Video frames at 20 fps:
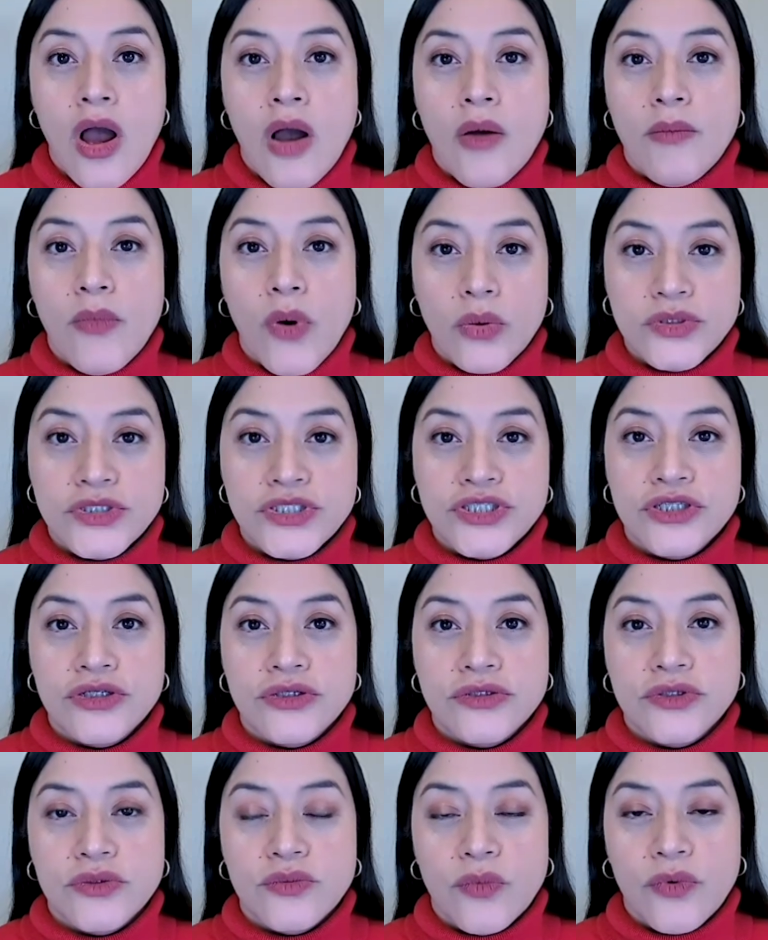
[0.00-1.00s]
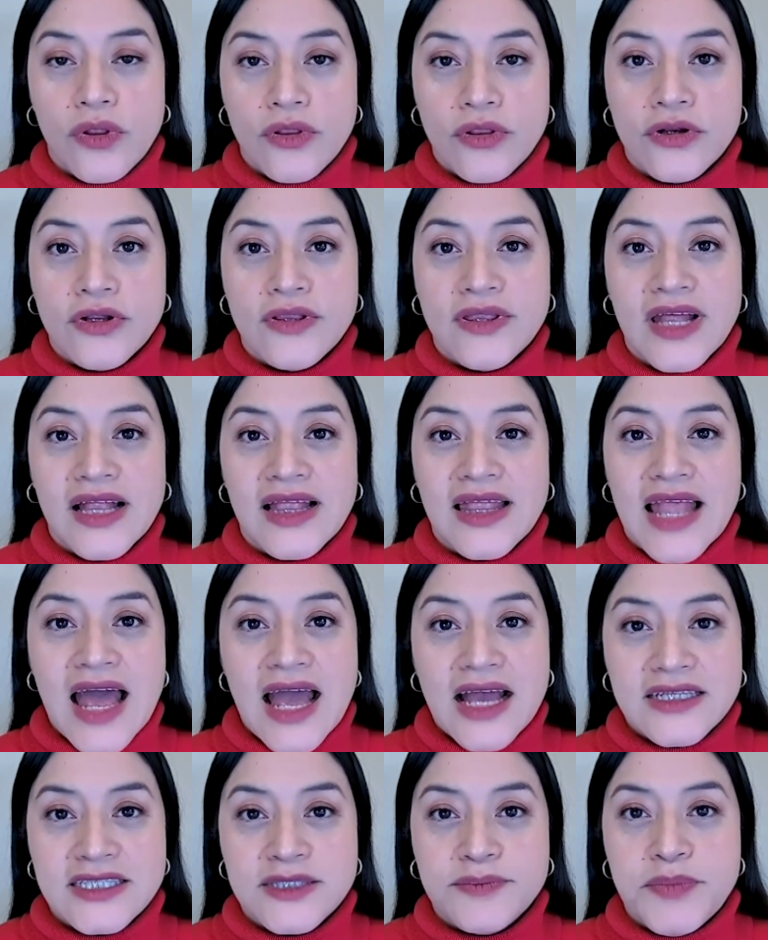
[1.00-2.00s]
most children will learn the
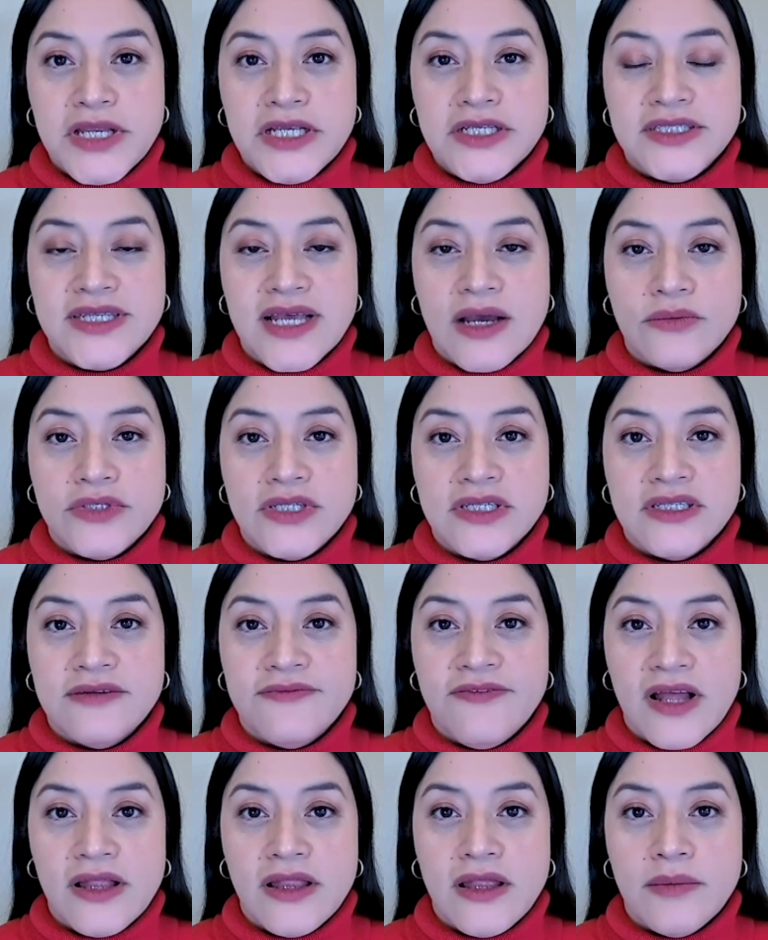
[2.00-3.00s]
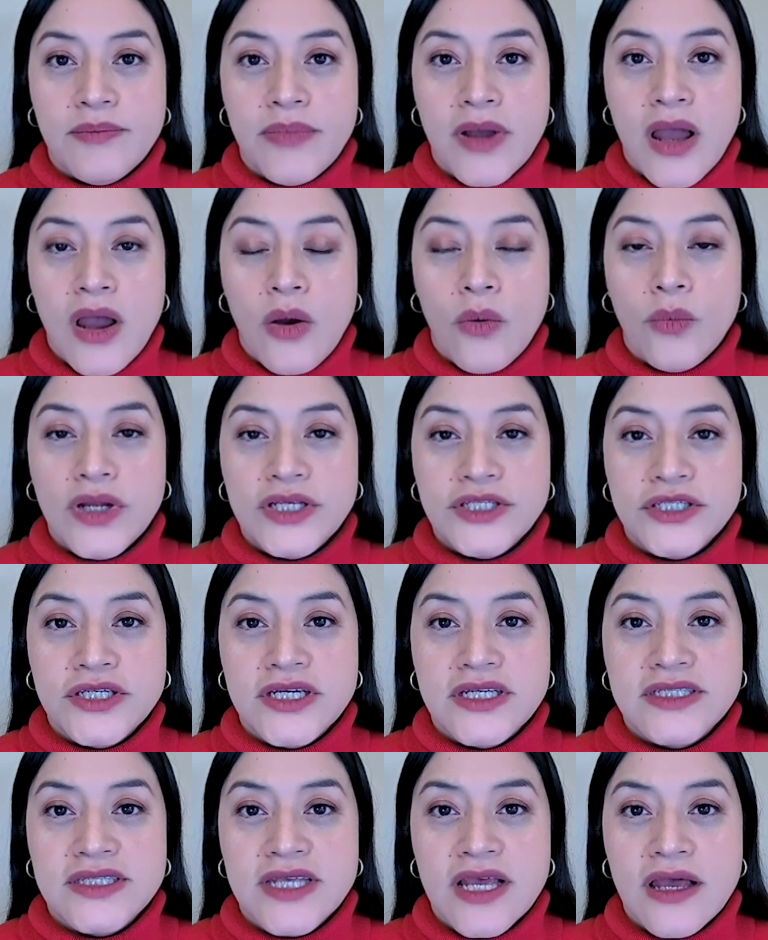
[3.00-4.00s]
last speech sound to develop, which
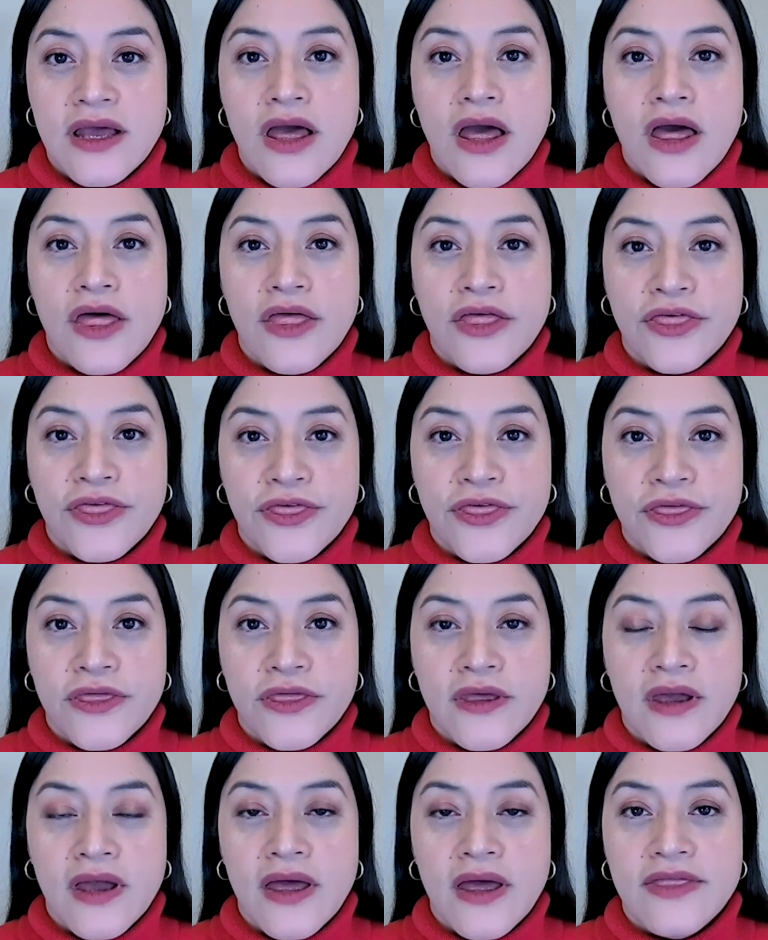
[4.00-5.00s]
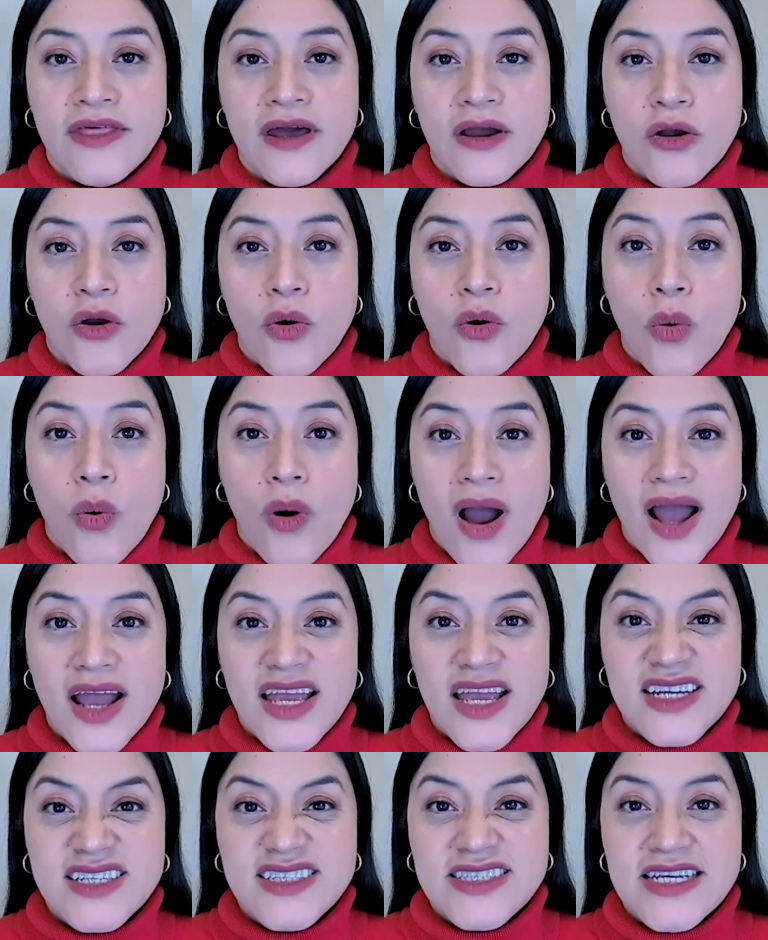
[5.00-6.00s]
is the
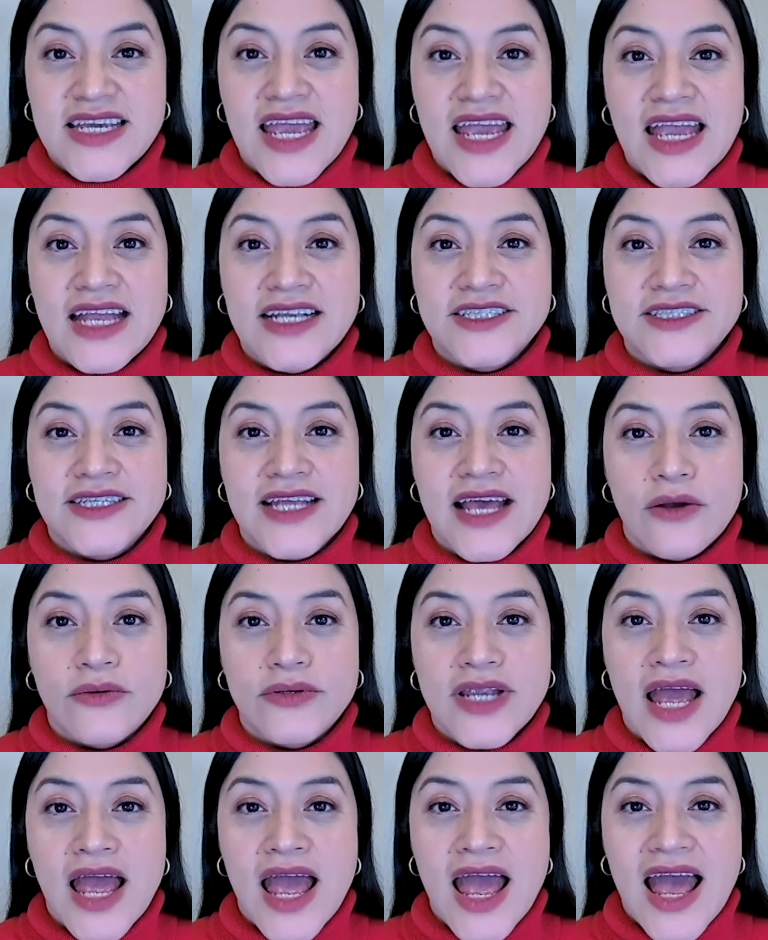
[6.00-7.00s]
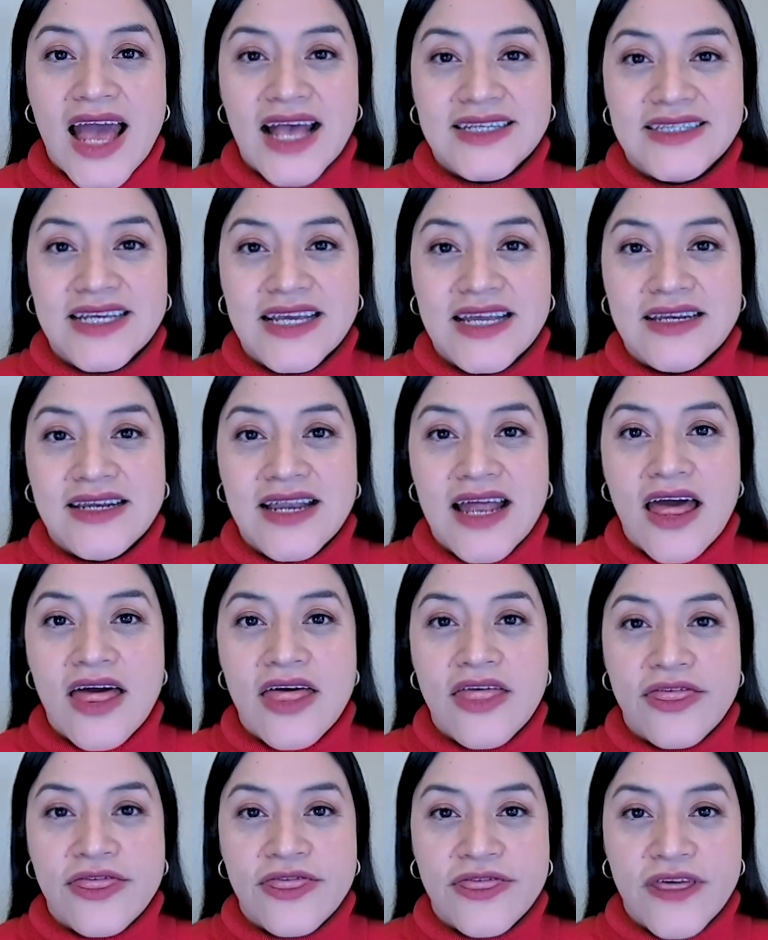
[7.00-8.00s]
quiet th sound, as in
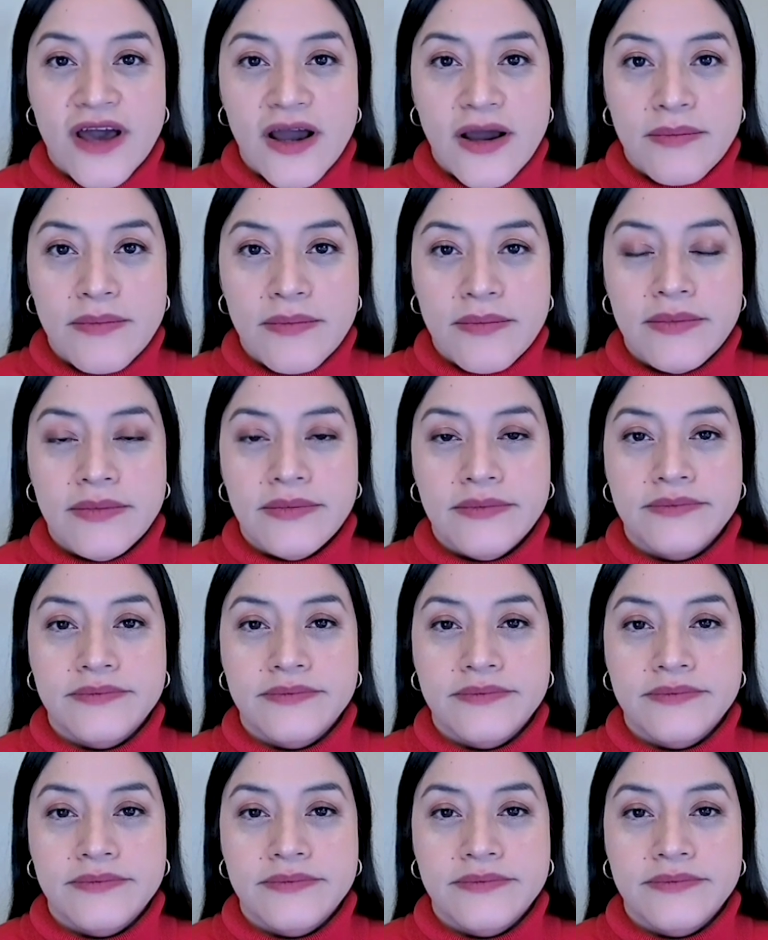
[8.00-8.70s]
thumb.